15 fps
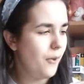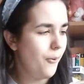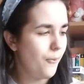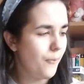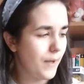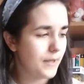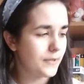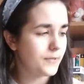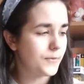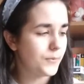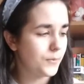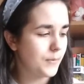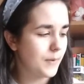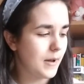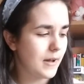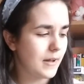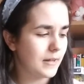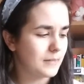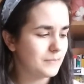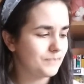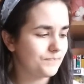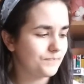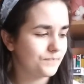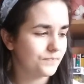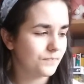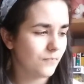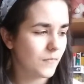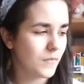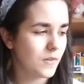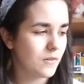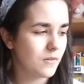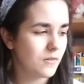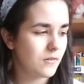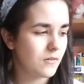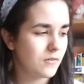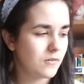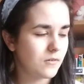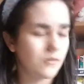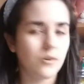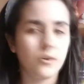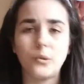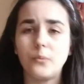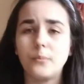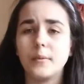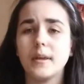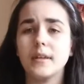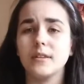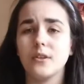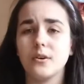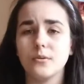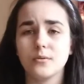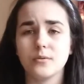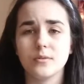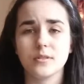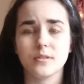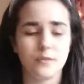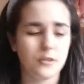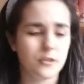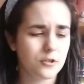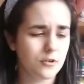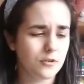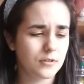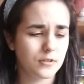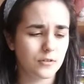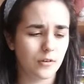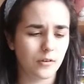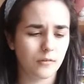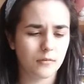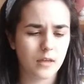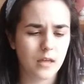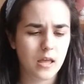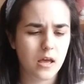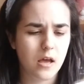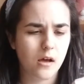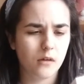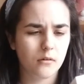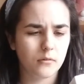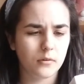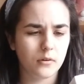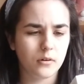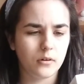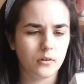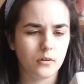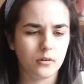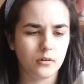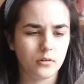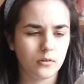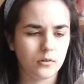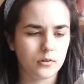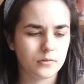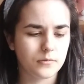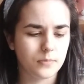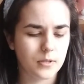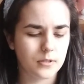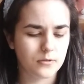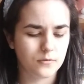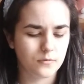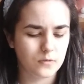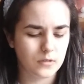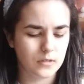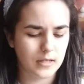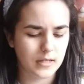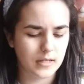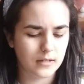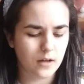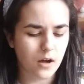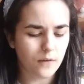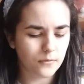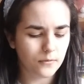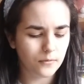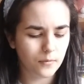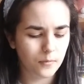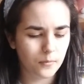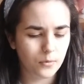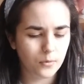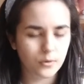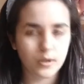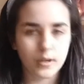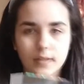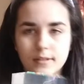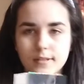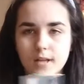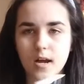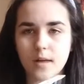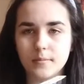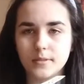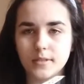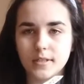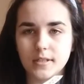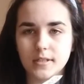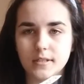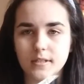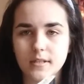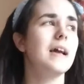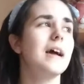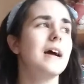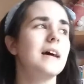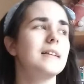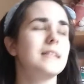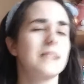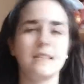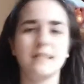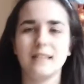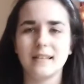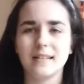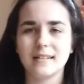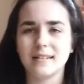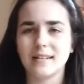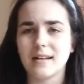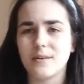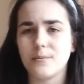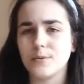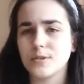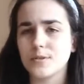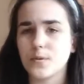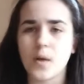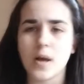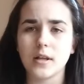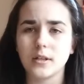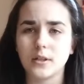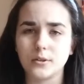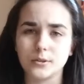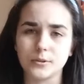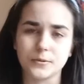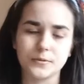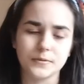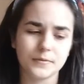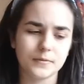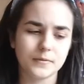went through all of my notes screenshots, so I've went through like half of the book and tabbed it. Then like I was run out of